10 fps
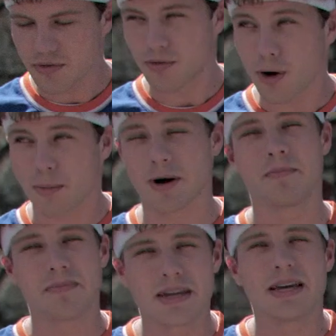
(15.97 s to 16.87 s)
former
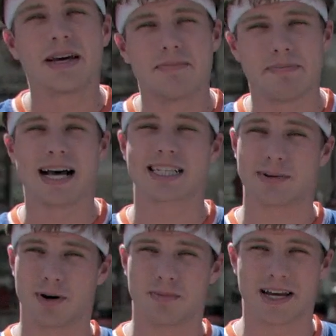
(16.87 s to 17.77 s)

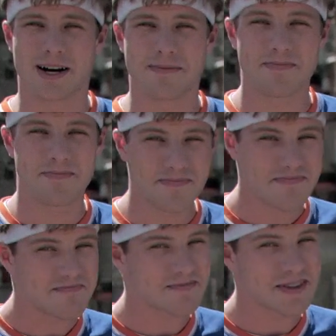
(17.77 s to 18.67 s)
basketball player
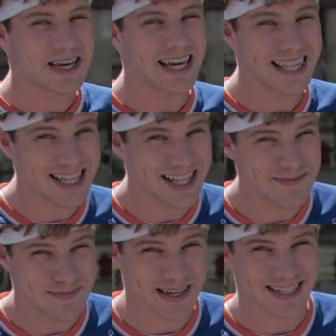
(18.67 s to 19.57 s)
in the
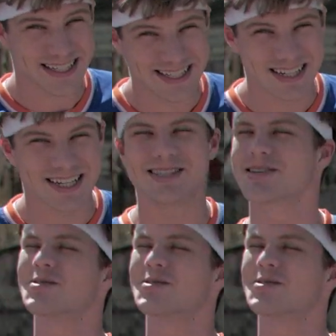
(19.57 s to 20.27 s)
Olympics is the